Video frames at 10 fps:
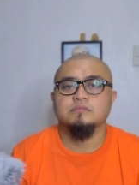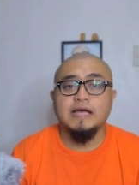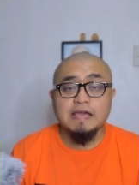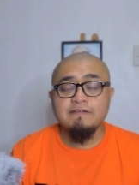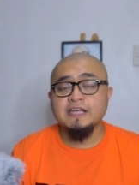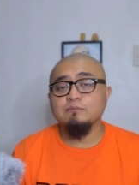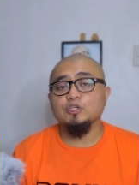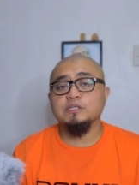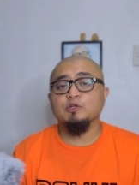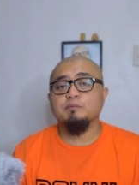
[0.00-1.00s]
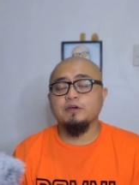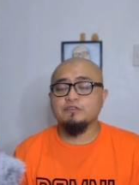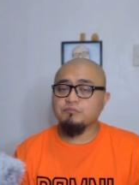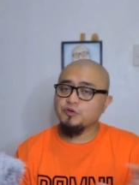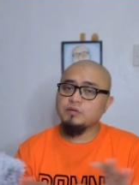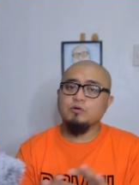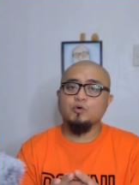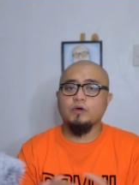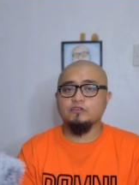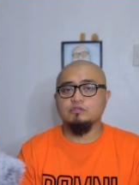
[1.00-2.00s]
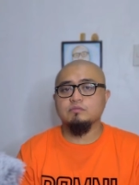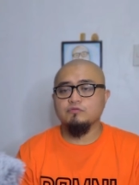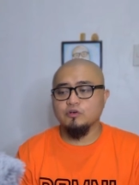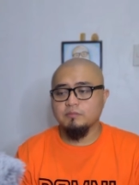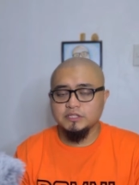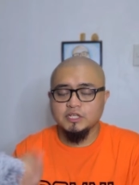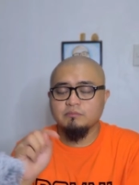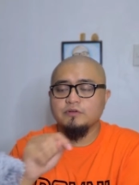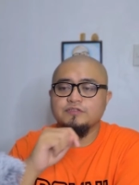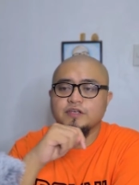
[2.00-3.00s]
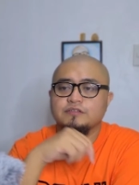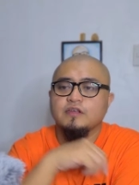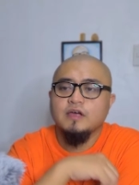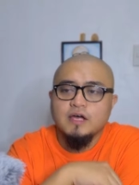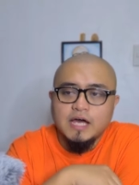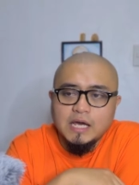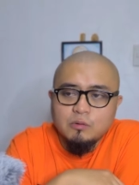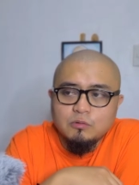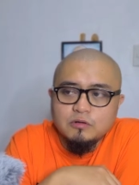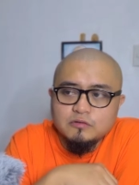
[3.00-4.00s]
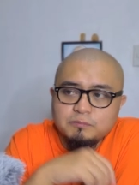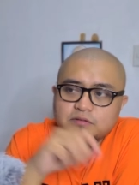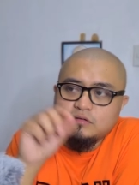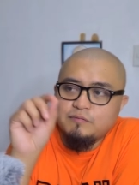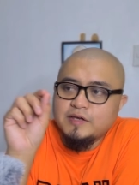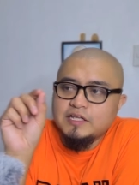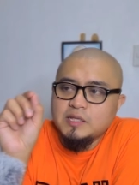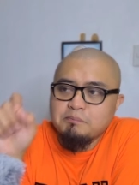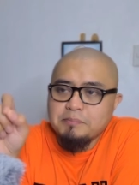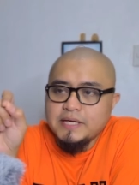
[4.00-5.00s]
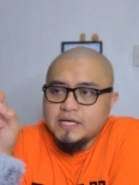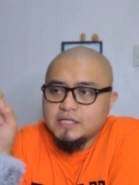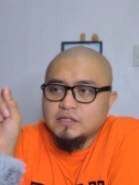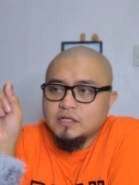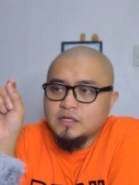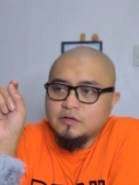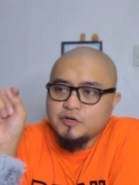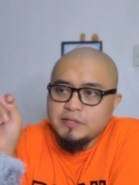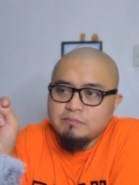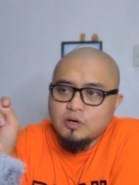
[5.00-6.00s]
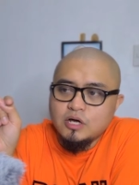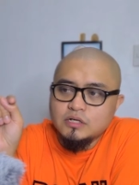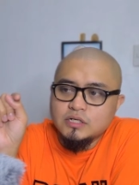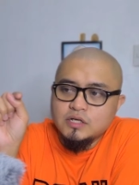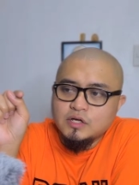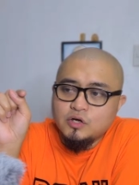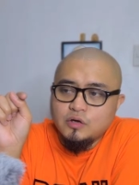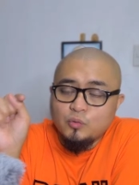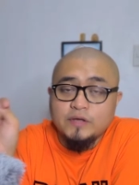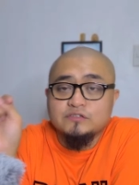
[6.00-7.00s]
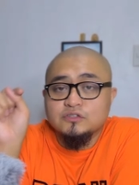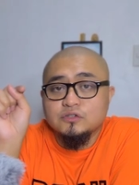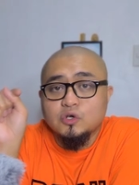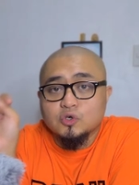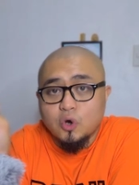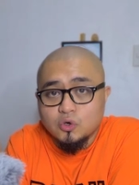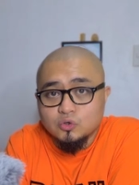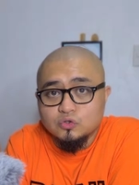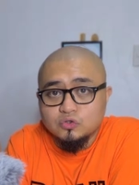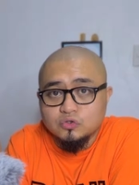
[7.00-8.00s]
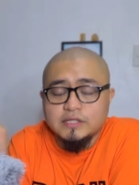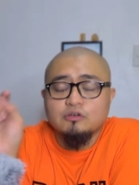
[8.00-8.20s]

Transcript: I've had multiple pairs of the Reebok question before, but in number 6, I will specifically pick the Reebok Question Crocus